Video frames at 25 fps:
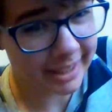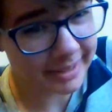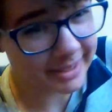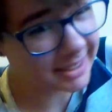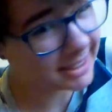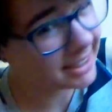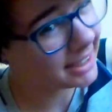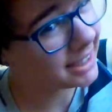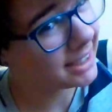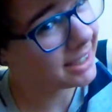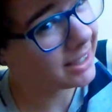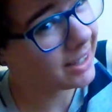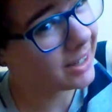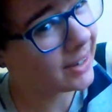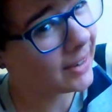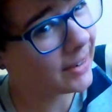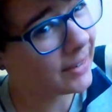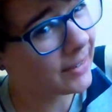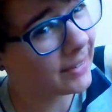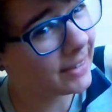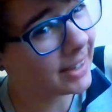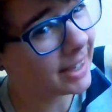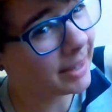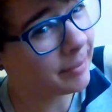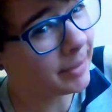was like,
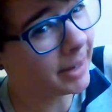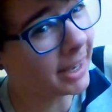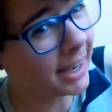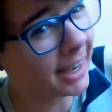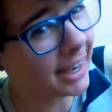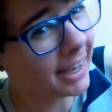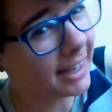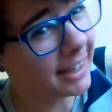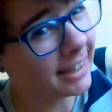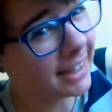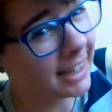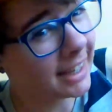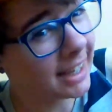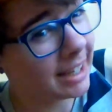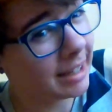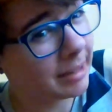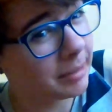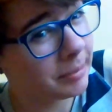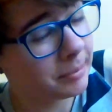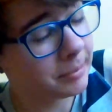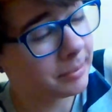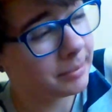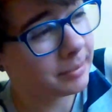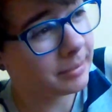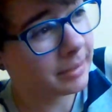no, I'm not.
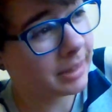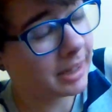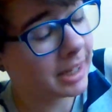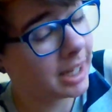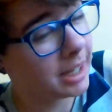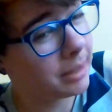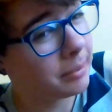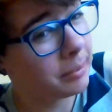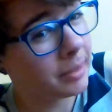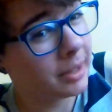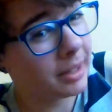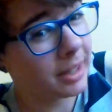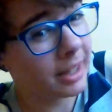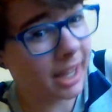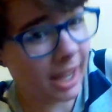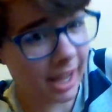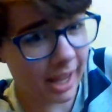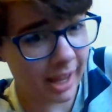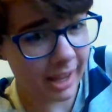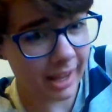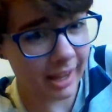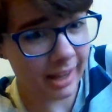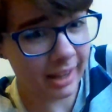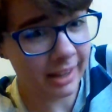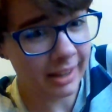I'm
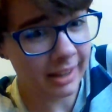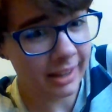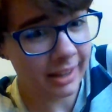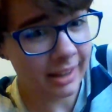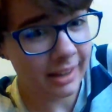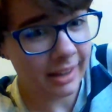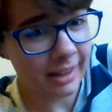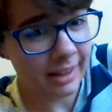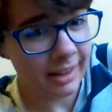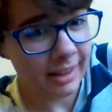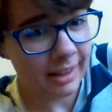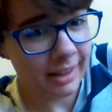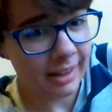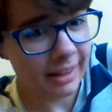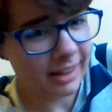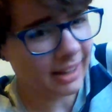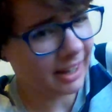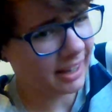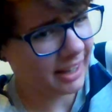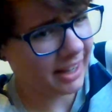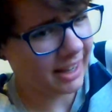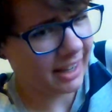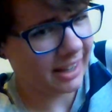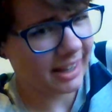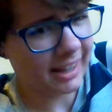gay. Not
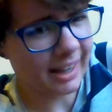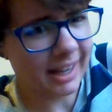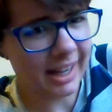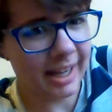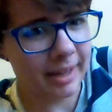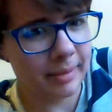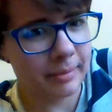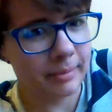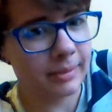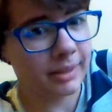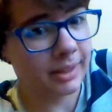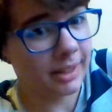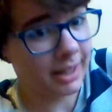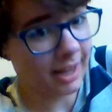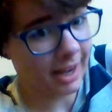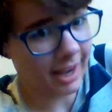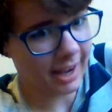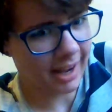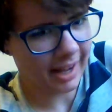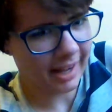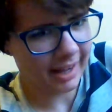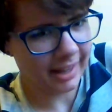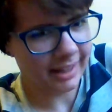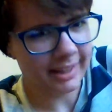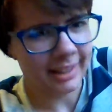a gay. I am a
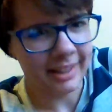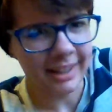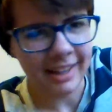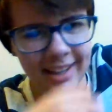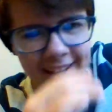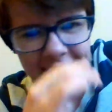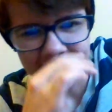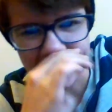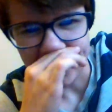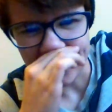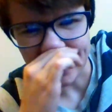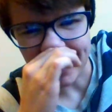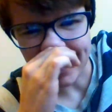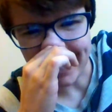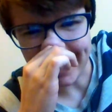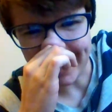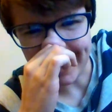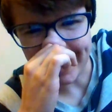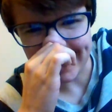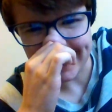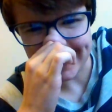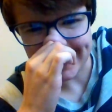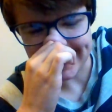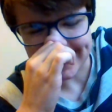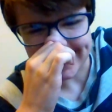guy.
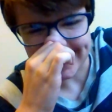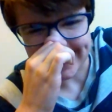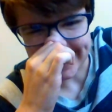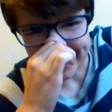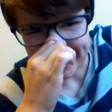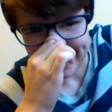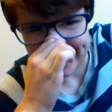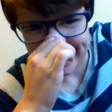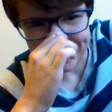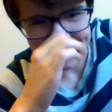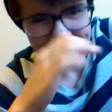Sorry,